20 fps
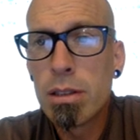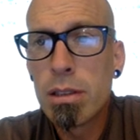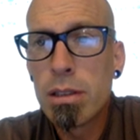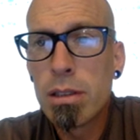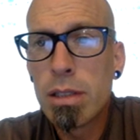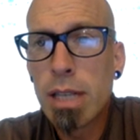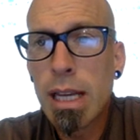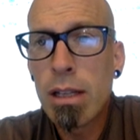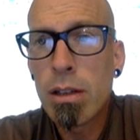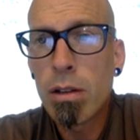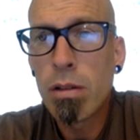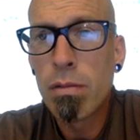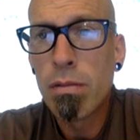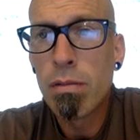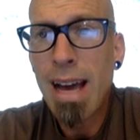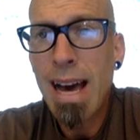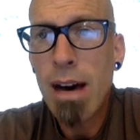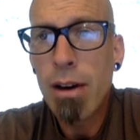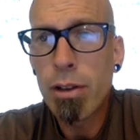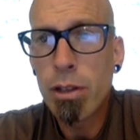
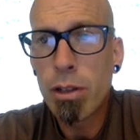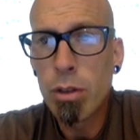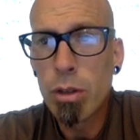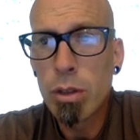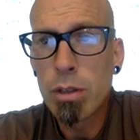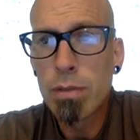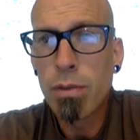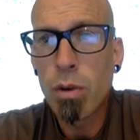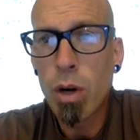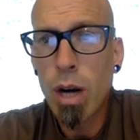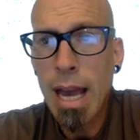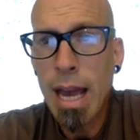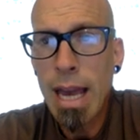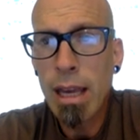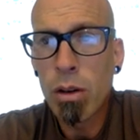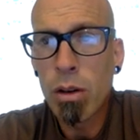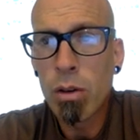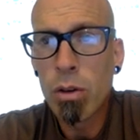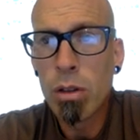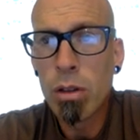values for
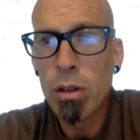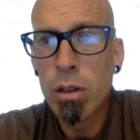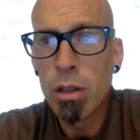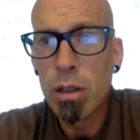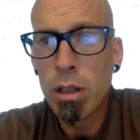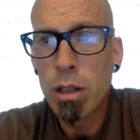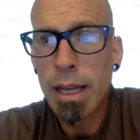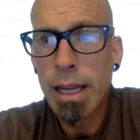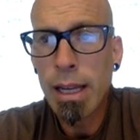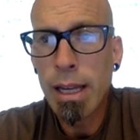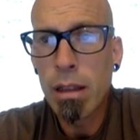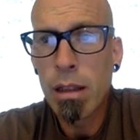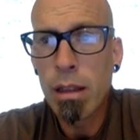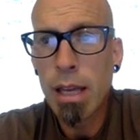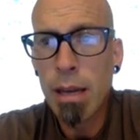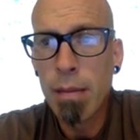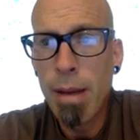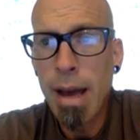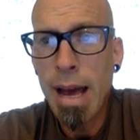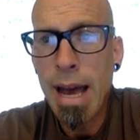angle, length,
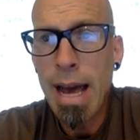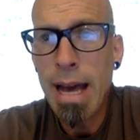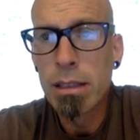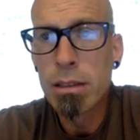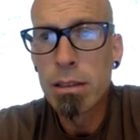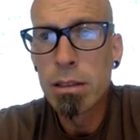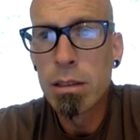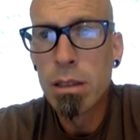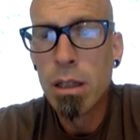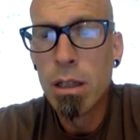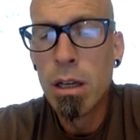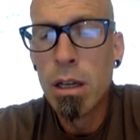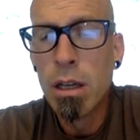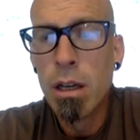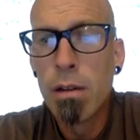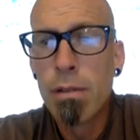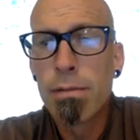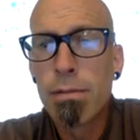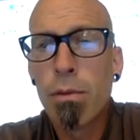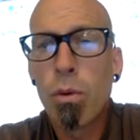and mass
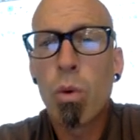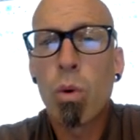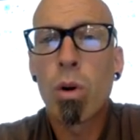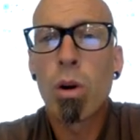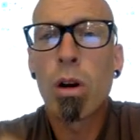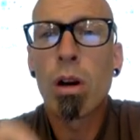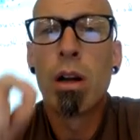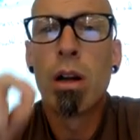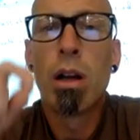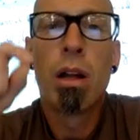for